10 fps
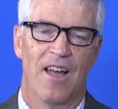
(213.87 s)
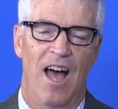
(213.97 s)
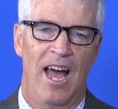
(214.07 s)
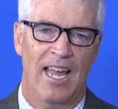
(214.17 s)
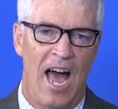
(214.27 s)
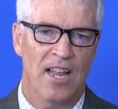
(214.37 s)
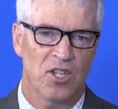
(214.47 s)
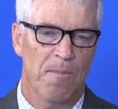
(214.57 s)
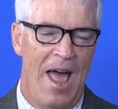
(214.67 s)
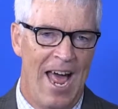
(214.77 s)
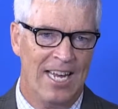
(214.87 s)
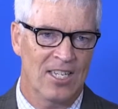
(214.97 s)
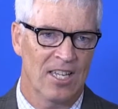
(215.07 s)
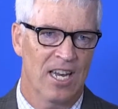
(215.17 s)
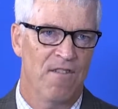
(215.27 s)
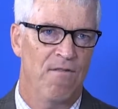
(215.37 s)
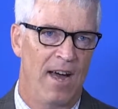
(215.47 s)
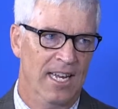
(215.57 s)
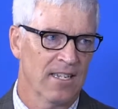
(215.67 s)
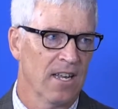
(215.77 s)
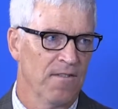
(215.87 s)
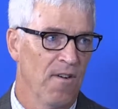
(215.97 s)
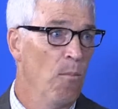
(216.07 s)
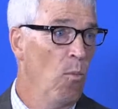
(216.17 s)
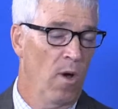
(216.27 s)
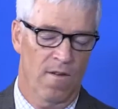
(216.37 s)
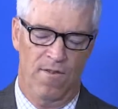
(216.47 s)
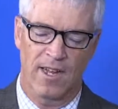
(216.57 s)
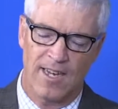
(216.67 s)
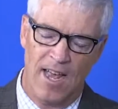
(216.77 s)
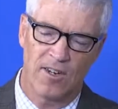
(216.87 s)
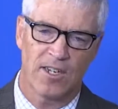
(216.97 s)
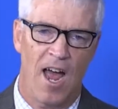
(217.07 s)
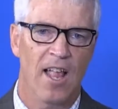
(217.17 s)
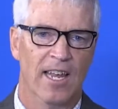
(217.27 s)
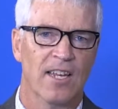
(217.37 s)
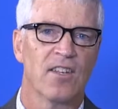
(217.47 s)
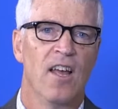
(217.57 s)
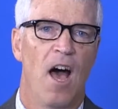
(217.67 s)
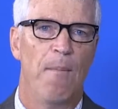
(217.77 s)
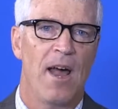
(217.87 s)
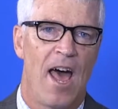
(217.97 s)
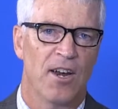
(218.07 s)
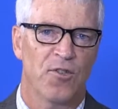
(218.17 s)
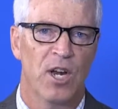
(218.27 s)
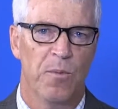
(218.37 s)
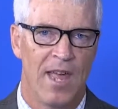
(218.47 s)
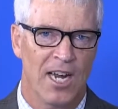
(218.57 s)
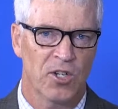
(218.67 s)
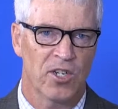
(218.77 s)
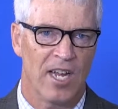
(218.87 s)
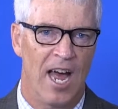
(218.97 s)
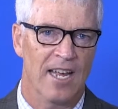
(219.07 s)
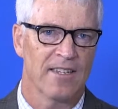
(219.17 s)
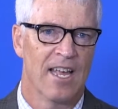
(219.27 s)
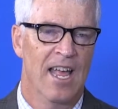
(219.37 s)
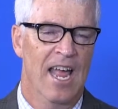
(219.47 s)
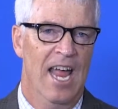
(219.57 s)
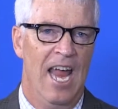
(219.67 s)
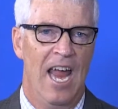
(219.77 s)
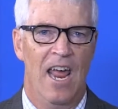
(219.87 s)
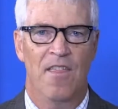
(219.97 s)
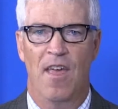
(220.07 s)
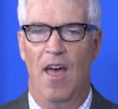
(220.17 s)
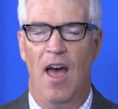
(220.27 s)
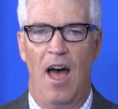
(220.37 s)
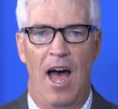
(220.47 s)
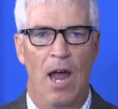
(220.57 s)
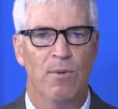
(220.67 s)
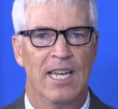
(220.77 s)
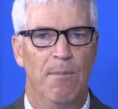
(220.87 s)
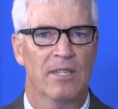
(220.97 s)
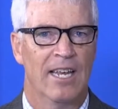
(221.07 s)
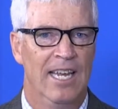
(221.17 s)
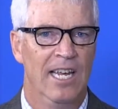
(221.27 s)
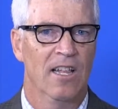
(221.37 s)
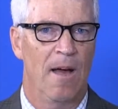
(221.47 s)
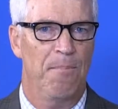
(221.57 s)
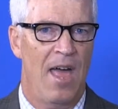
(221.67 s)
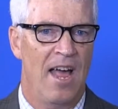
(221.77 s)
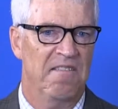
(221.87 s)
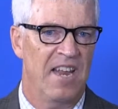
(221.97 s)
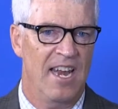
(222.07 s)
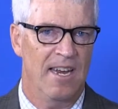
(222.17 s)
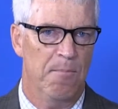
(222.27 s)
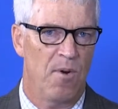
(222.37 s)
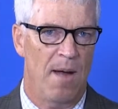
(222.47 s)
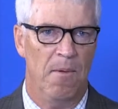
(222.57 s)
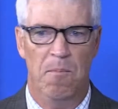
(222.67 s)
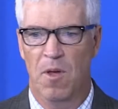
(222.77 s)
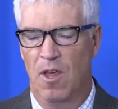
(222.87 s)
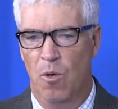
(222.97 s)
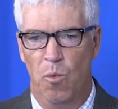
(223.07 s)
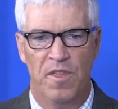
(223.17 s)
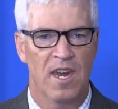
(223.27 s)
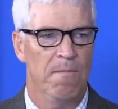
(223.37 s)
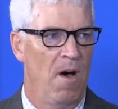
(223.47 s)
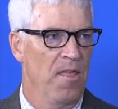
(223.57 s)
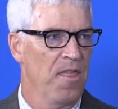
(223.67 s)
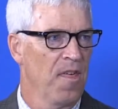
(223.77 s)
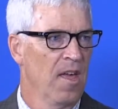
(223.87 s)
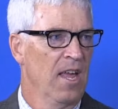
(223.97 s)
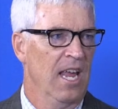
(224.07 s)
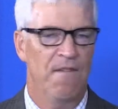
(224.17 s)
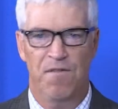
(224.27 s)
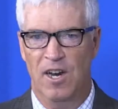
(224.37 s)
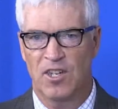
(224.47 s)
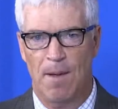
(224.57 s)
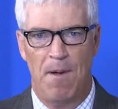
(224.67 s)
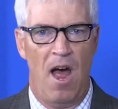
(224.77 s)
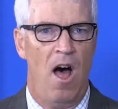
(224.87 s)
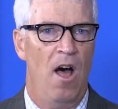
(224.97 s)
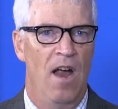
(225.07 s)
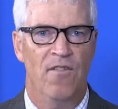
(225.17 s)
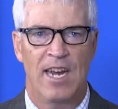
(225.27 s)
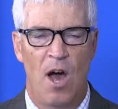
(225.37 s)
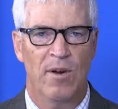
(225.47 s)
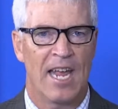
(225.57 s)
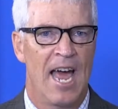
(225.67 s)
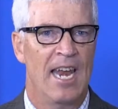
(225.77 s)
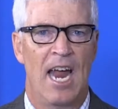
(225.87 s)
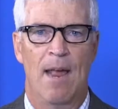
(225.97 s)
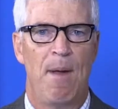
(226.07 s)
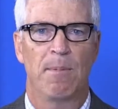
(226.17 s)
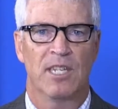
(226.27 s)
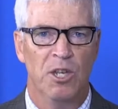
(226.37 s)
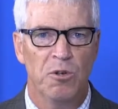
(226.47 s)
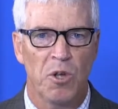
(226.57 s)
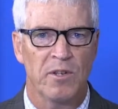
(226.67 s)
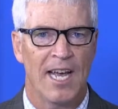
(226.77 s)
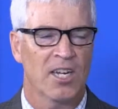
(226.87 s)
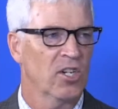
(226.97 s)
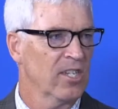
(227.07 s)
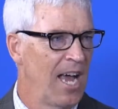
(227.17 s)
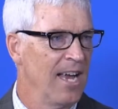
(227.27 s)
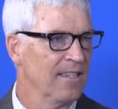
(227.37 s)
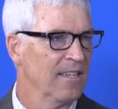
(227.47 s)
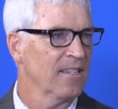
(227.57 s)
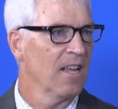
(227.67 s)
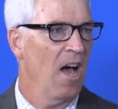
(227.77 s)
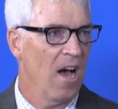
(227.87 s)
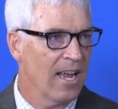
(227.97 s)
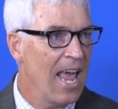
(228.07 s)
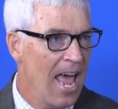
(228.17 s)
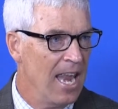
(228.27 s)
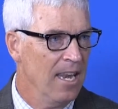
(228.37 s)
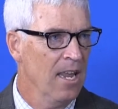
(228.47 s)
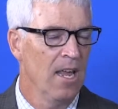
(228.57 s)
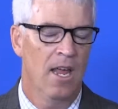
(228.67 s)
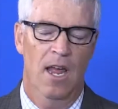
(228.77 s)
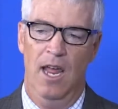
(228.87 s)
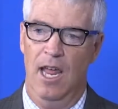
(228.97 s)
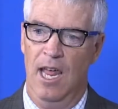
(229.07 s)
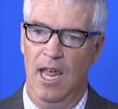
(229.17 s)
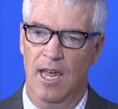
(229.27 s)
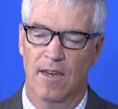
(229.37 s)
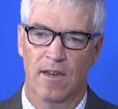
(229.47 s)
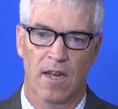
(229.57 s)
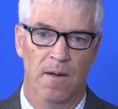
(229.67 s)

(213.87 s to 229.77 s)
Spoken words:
I got some excellent advice from one of Tyler's colleagues about how to treat it with exercise. And I was able to heal up that tendon problem within a month. It flares up every now and again, and I'm able to use those exercises again. And